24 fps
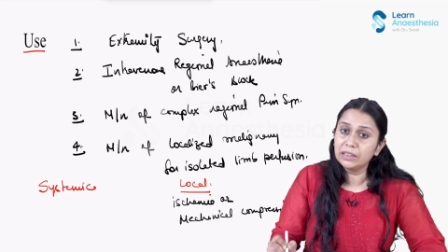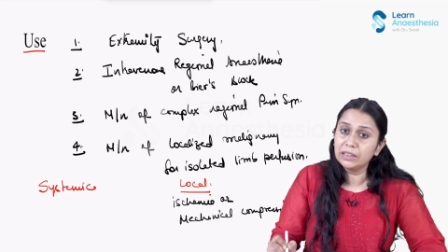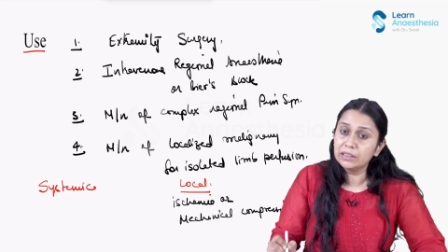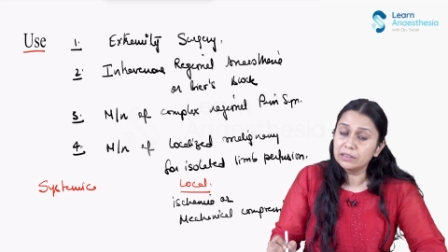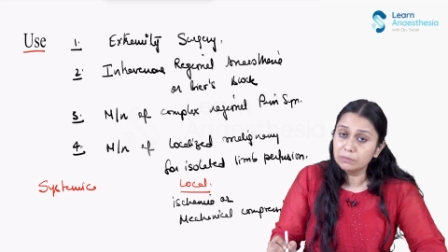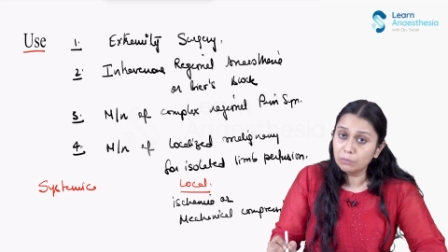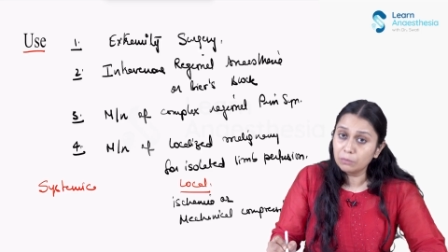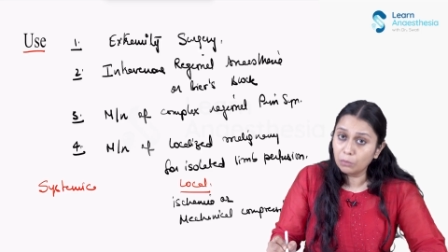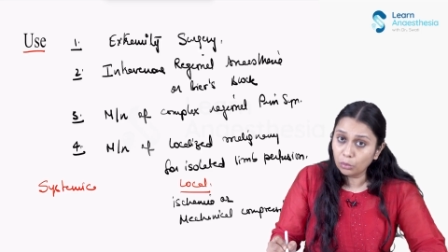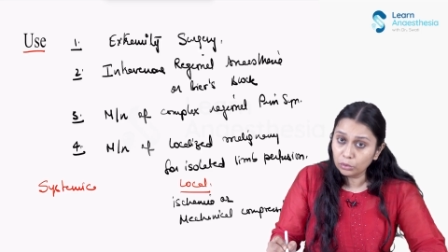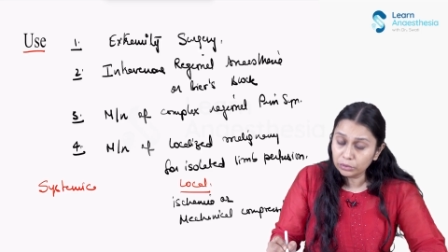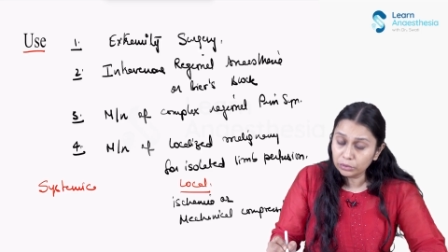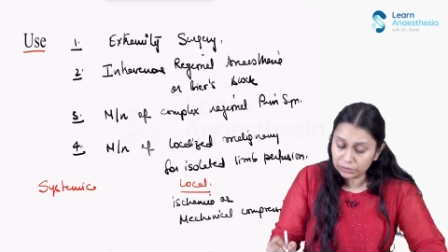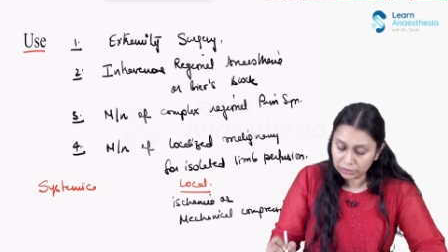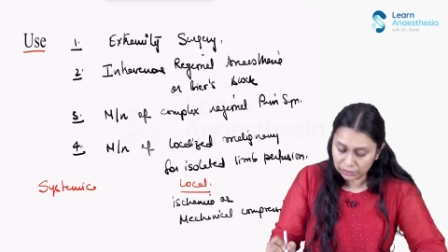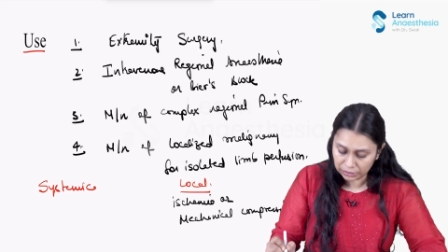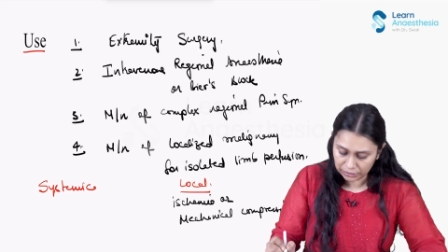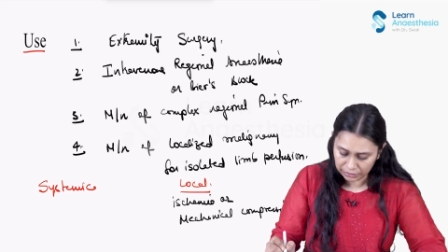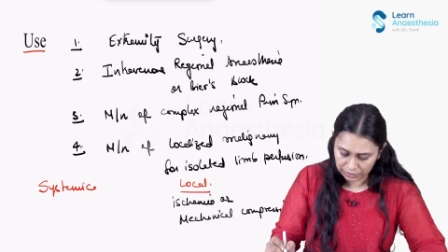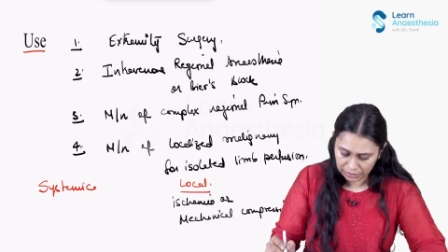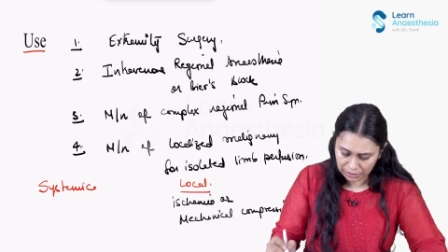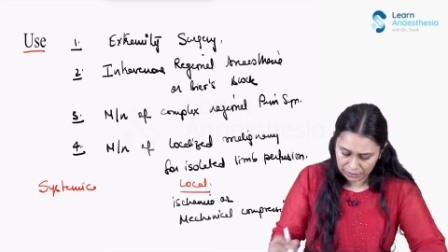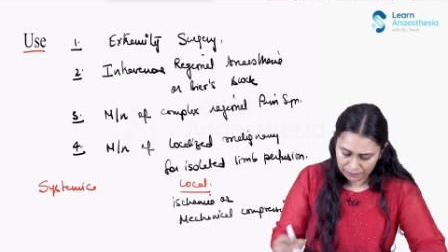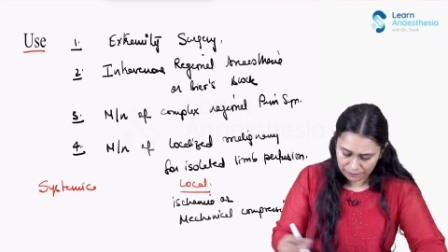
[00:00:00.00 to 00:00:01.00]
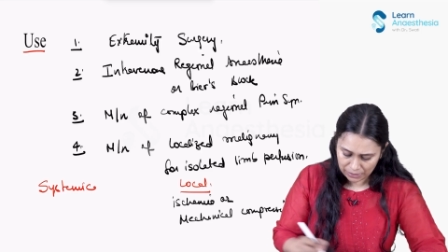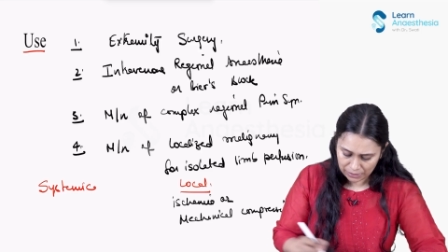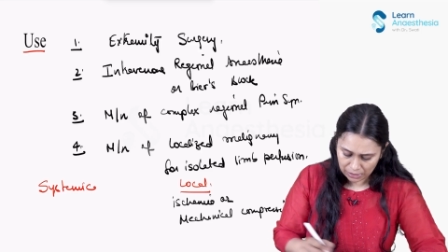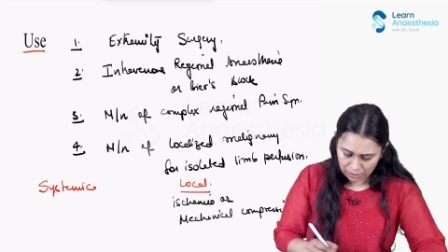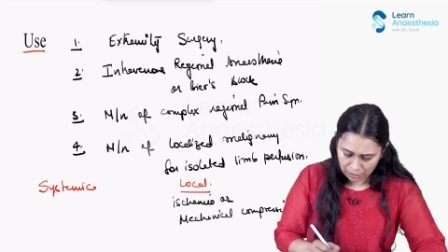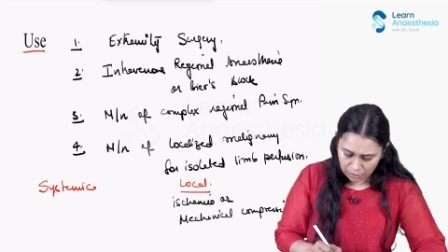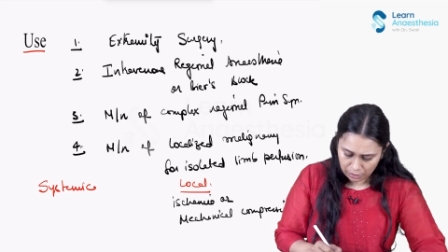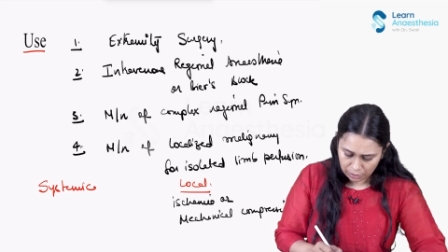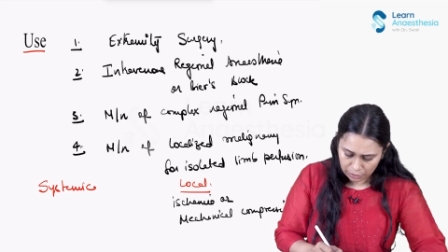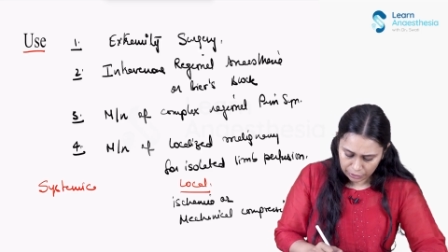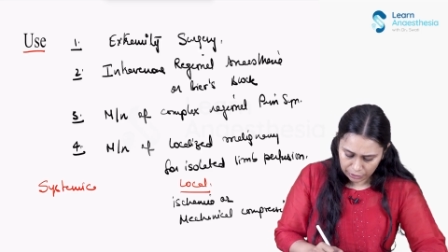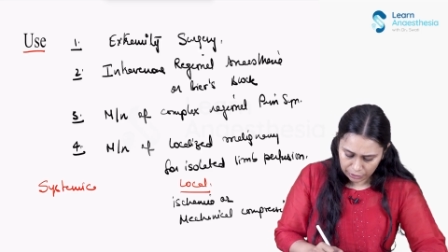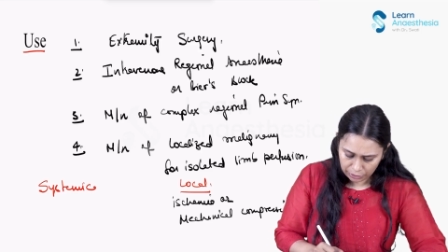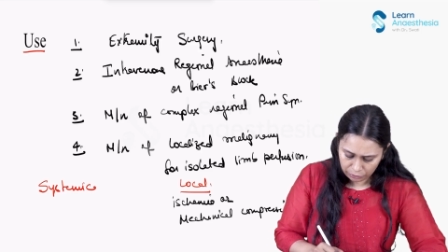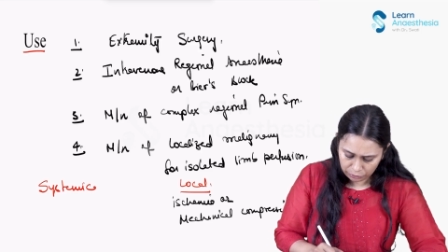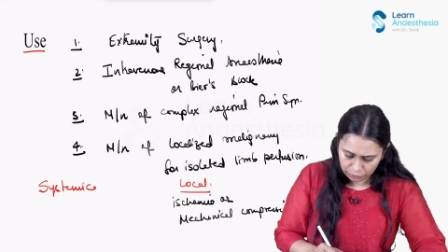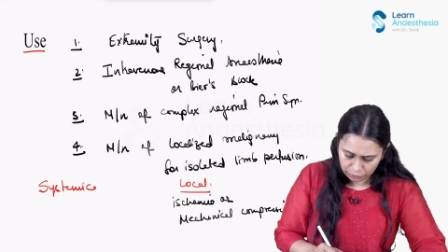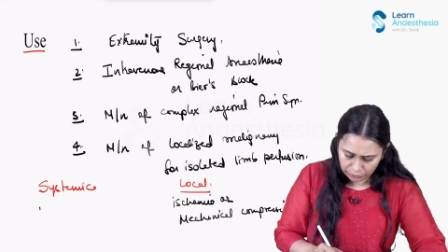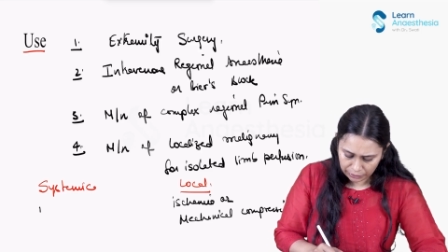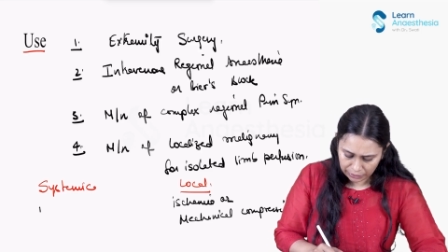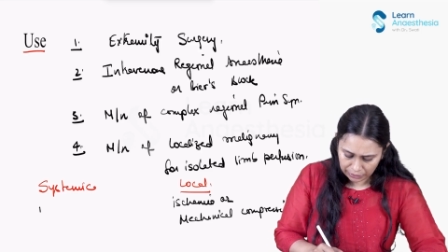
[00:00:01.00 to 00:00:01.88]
is mostly due to